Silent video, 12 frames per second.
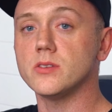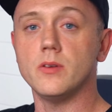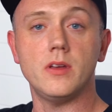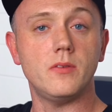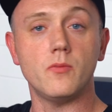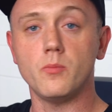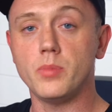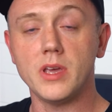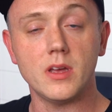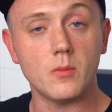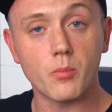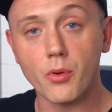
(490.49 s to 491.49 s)
and
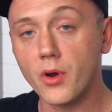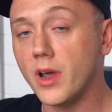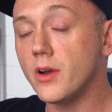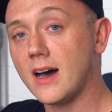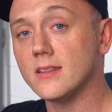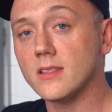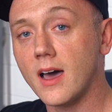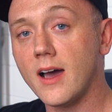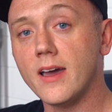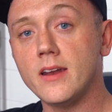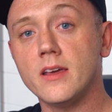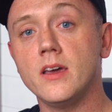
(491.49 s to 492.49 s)
be it in print,
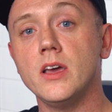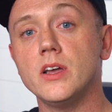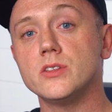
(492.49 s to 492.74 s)
online,